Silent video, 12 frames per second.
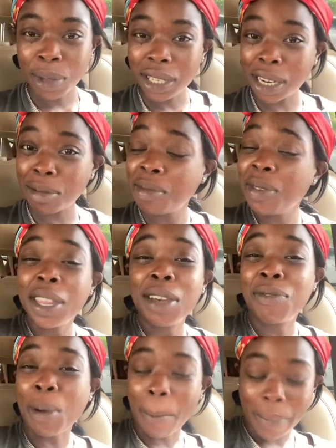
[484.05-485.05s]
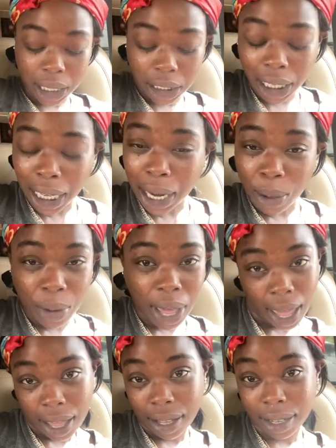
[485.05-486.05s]
bitch, I'm from Michigan,
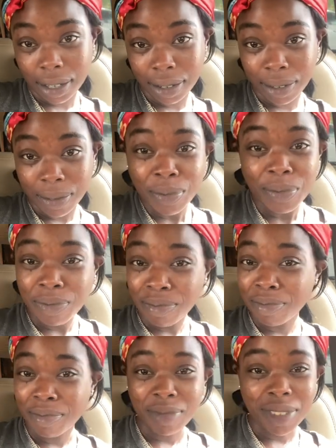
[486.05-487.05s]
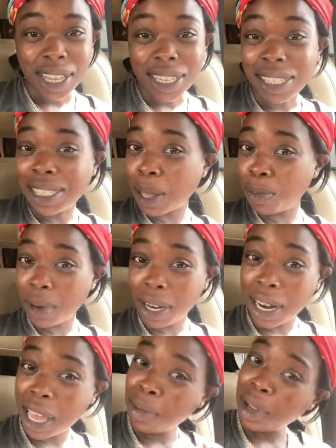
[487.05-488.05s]
okay? Step in the
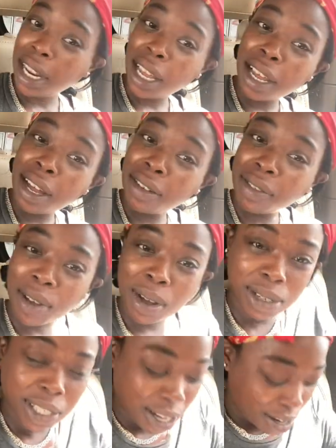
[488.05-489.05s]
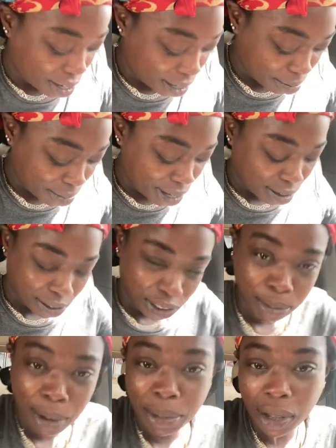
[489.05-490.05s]
name of love. Oh, sorry. My
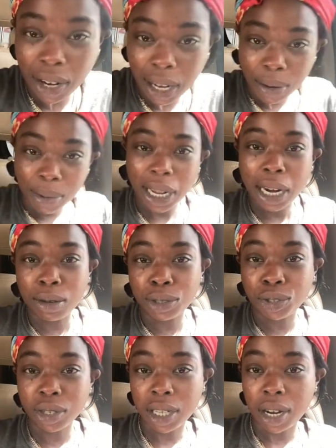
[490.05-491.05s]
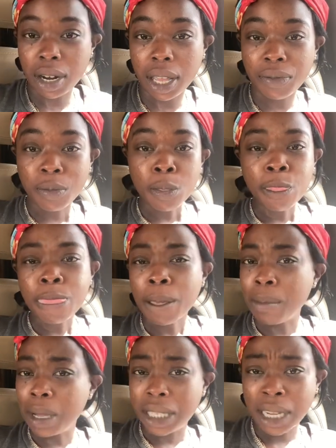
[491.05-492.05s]
shit probably don't know, but I got on shorts underneath.
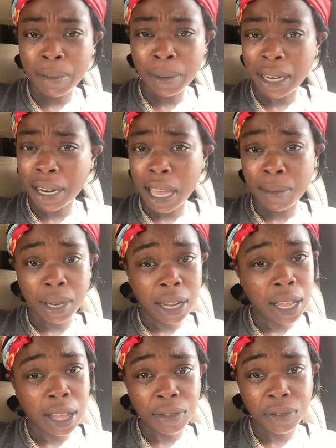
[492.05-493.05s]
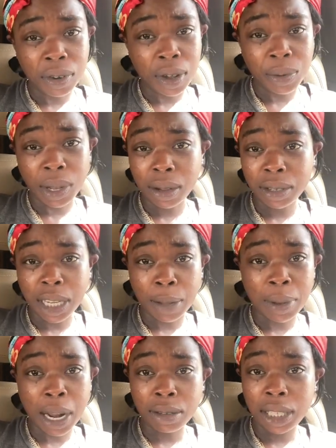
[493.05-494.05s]
But step in the name of love. You know, we gonna
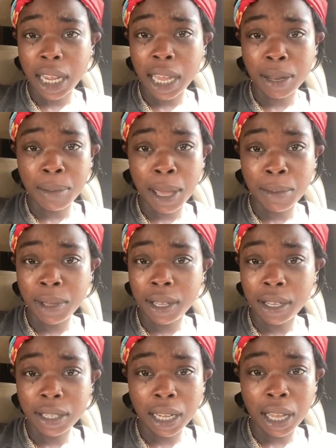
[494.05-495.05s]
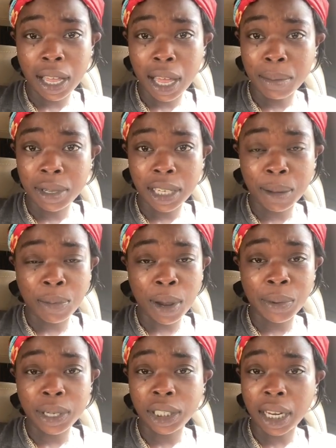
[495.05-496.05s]
step it out together, baby. Because uh, I'm gonna step right
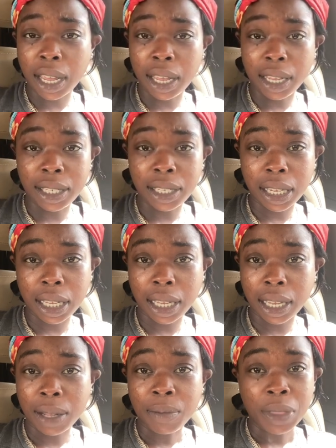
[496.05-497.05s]
with your ass and